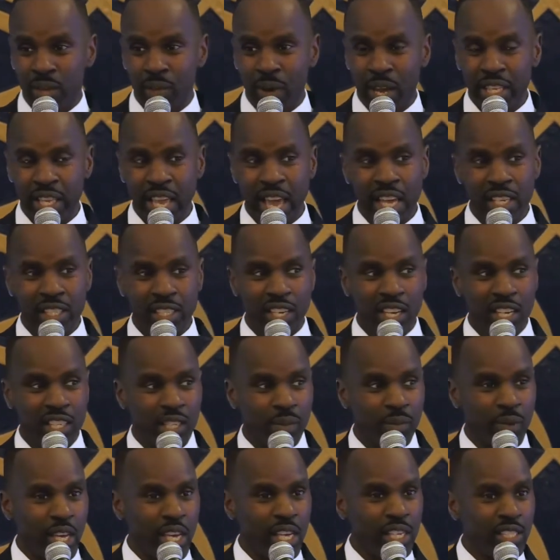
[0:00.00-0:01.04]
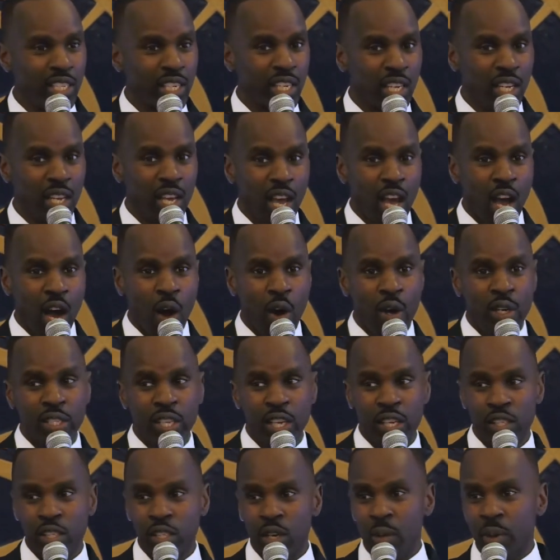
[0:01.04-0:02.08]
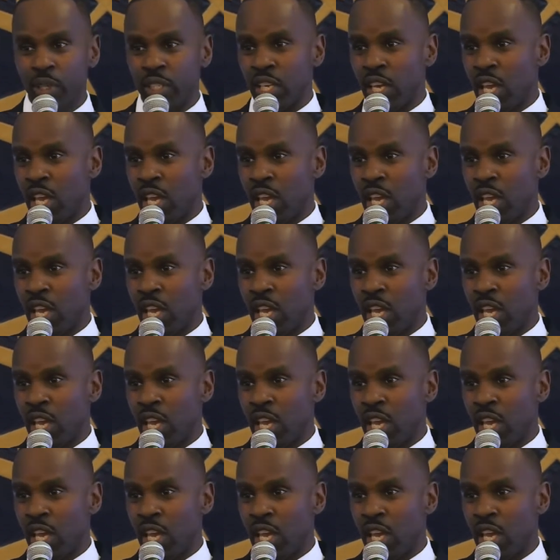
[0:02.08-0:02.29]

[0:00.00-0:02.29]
And my dad said to me, he said, I always had so much